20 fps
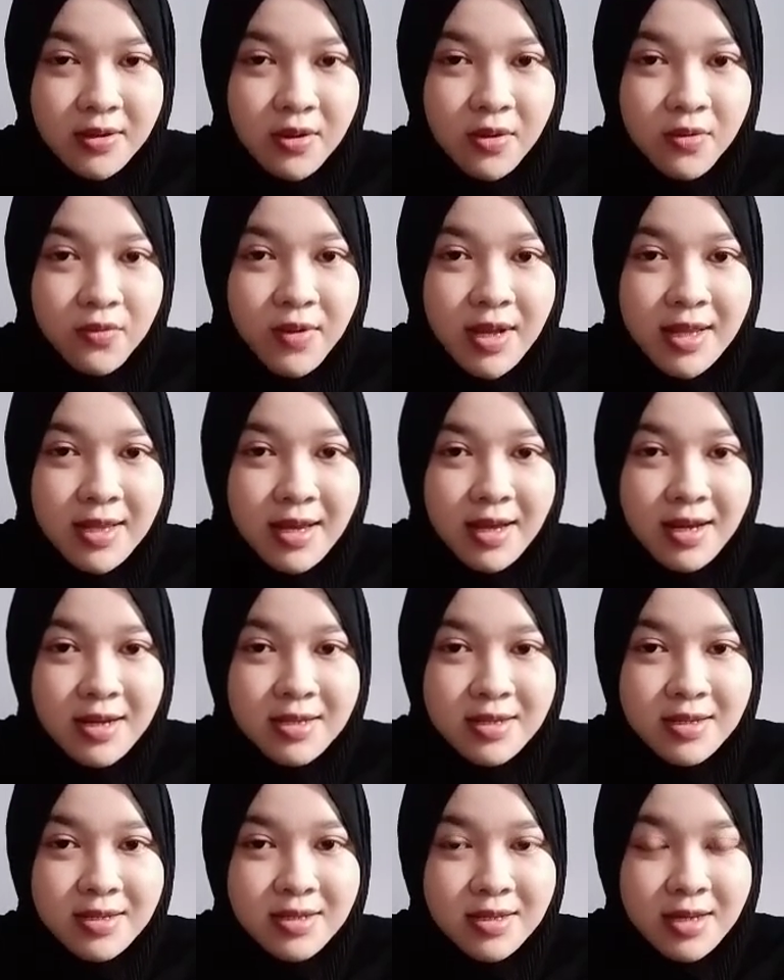What are
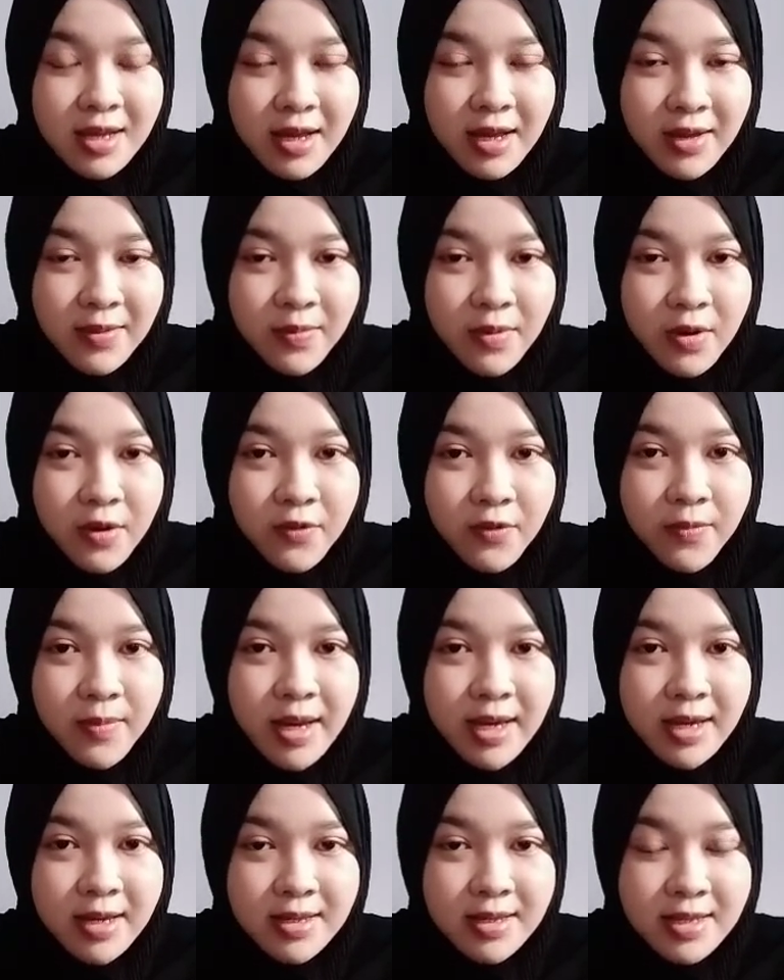the type of
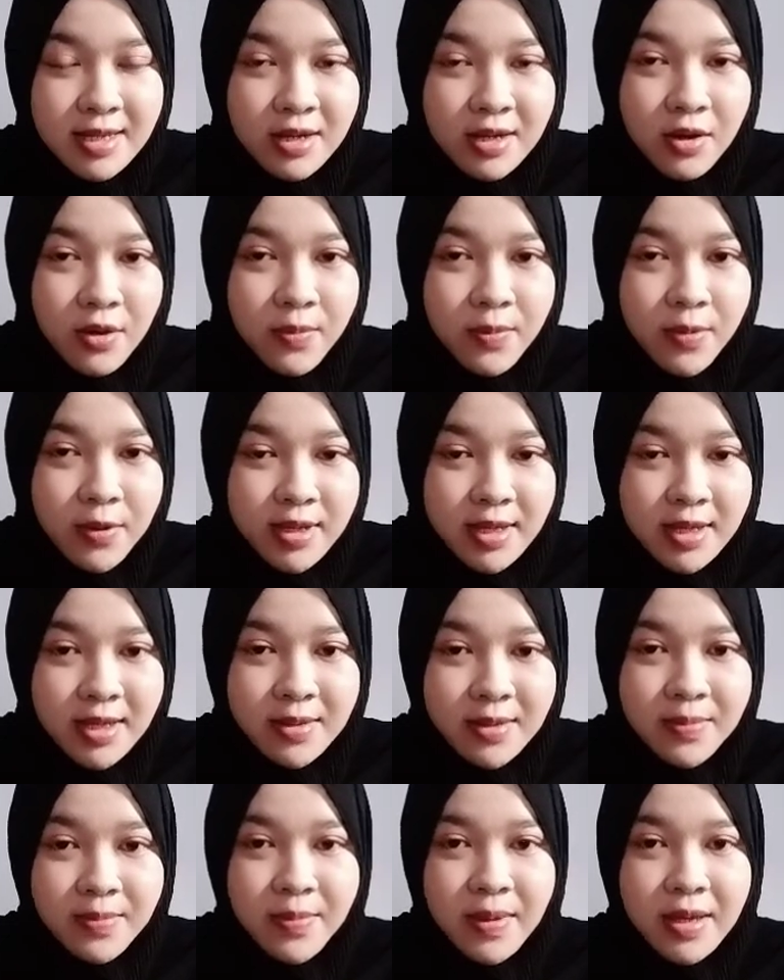biotic
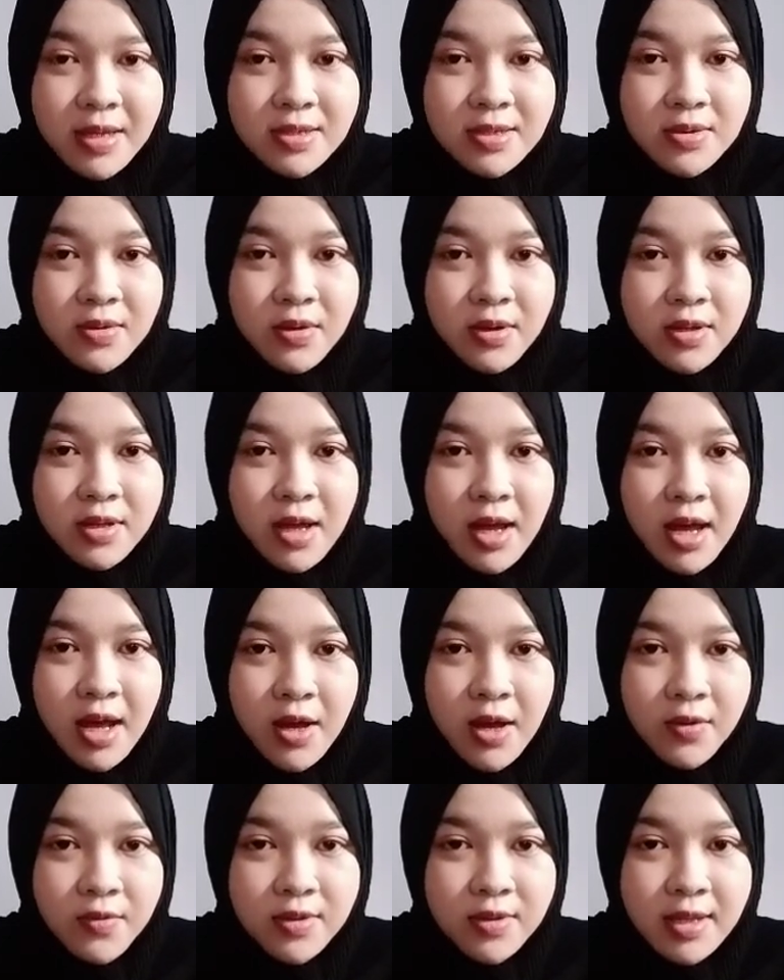components based on
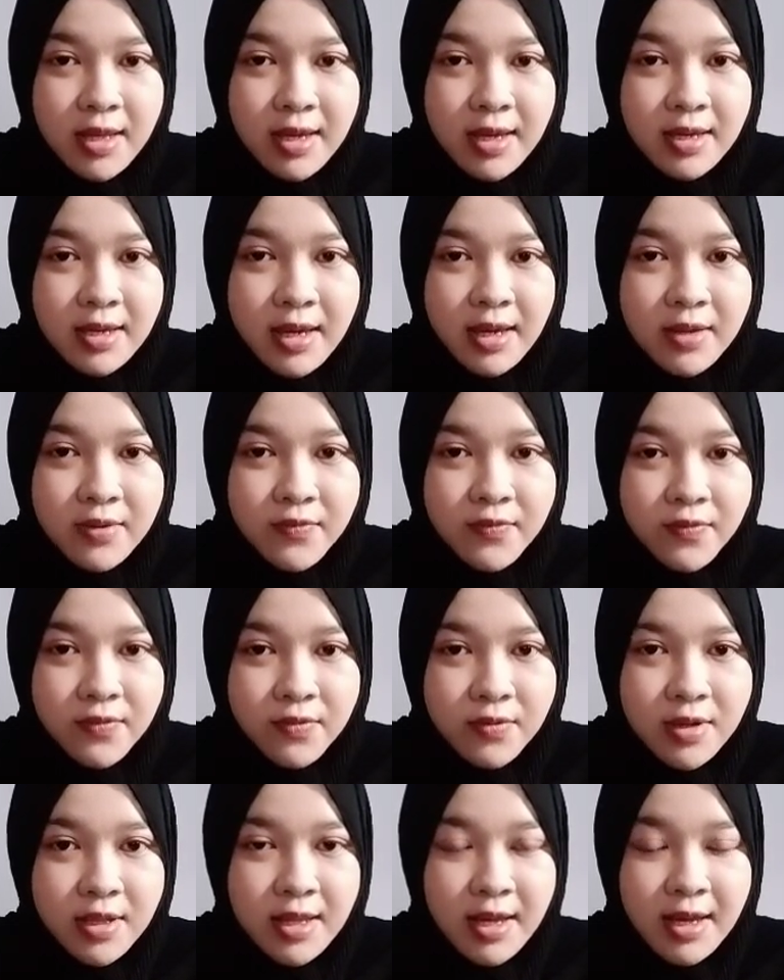how they get
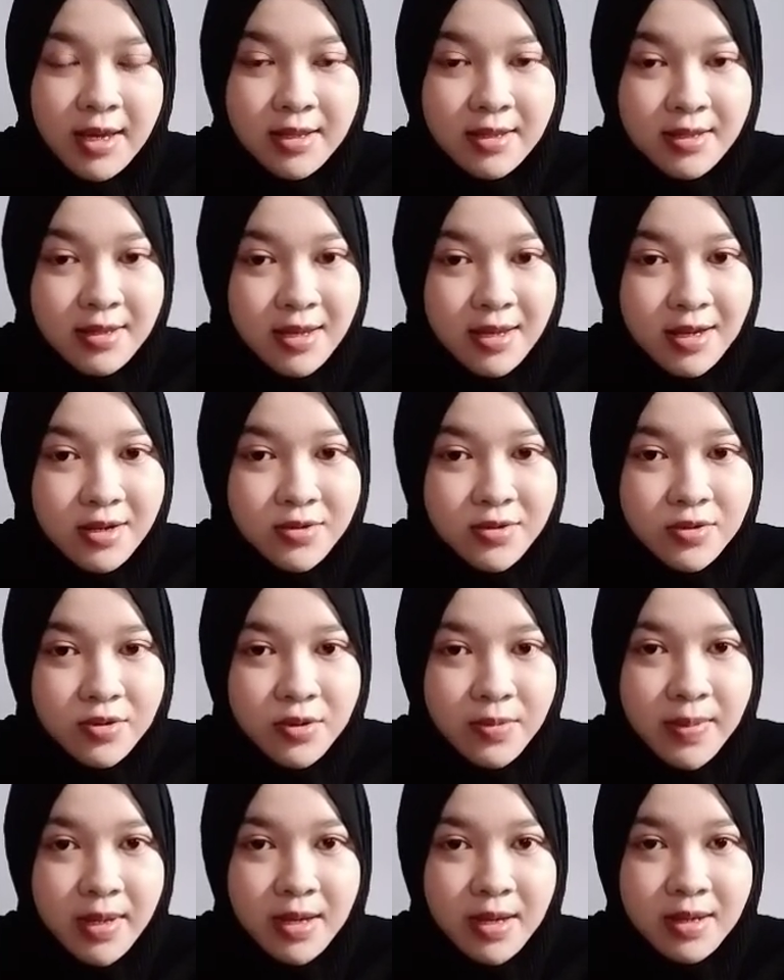food and their
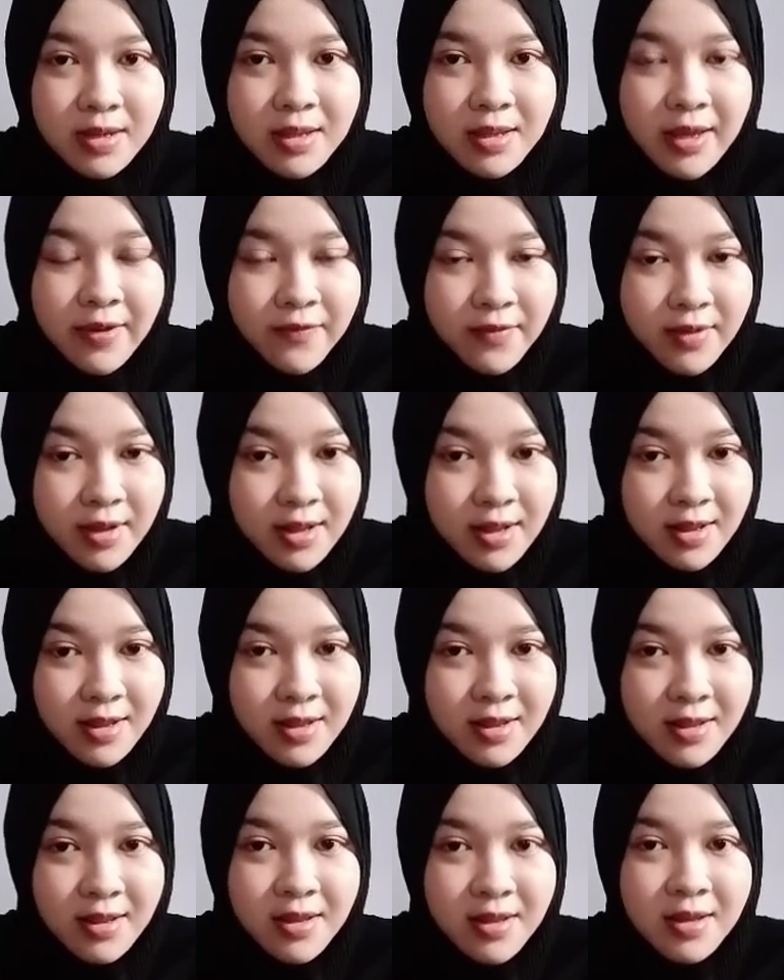trophic level?
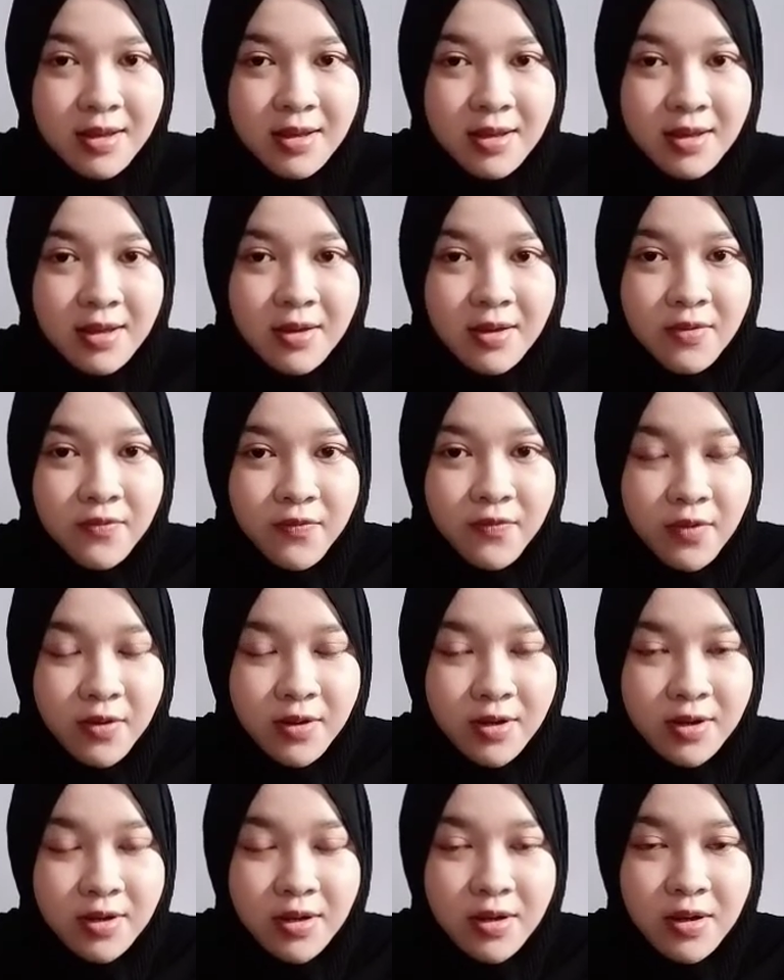4.